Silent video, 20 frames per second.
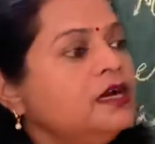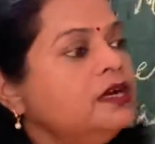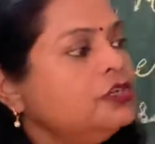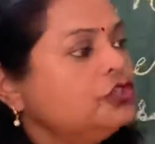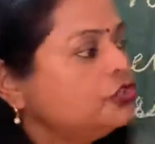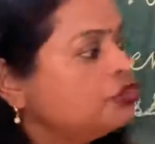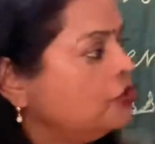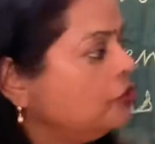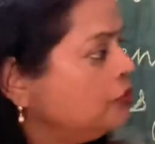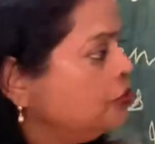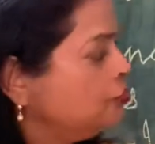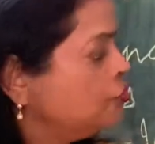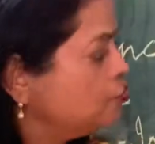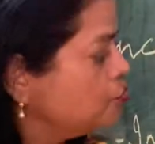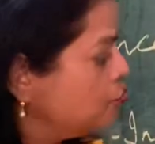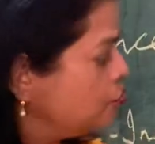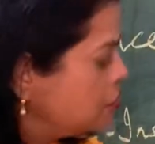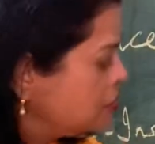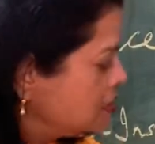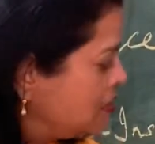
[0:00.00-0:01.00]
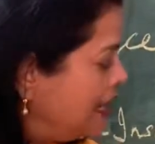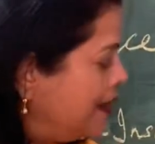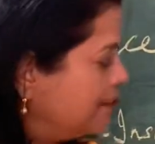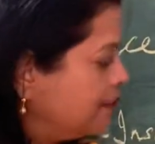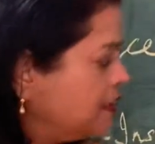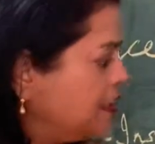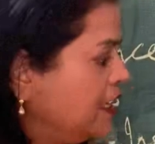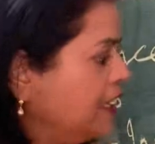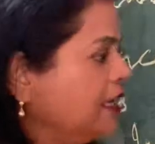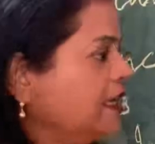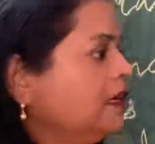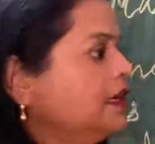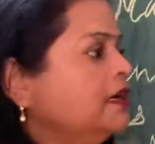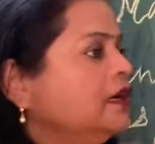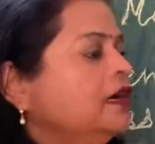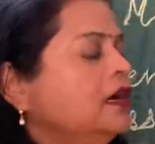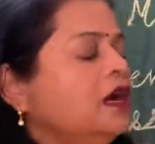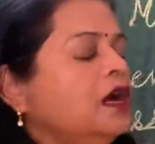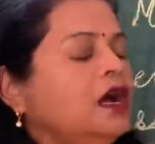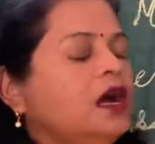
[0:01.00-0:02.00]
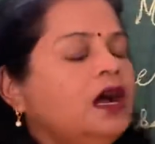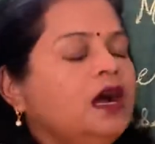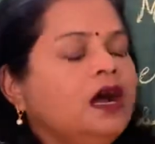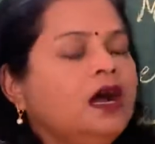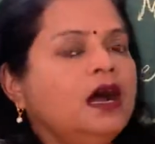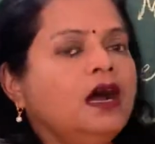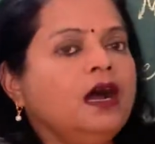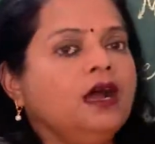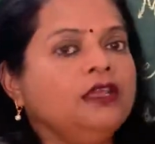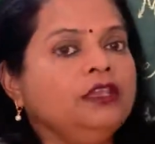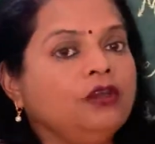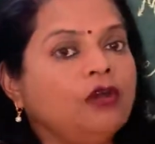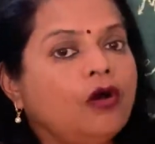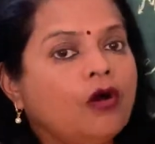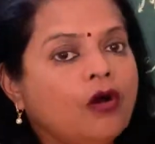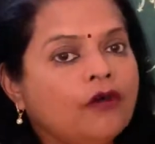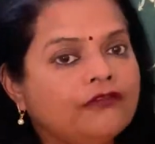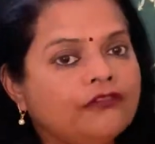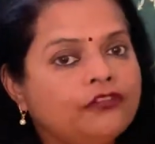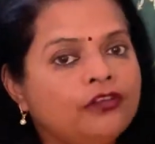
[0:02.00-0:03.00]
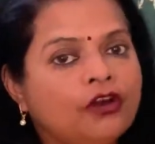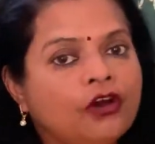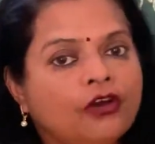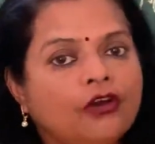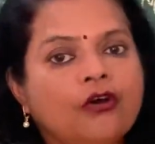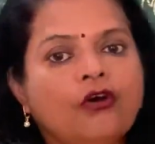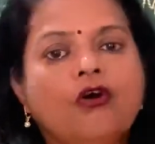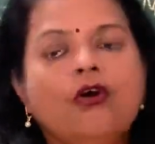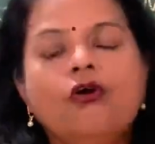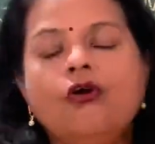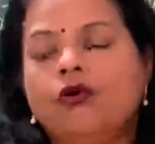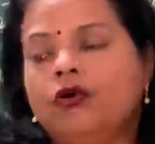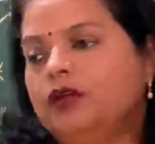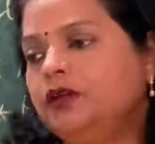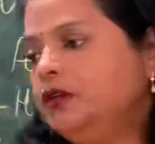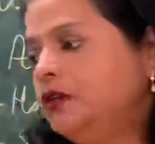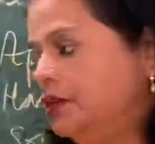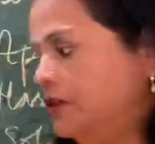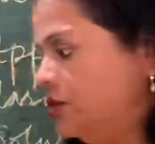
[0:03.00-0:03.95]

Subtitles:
should do something of your own.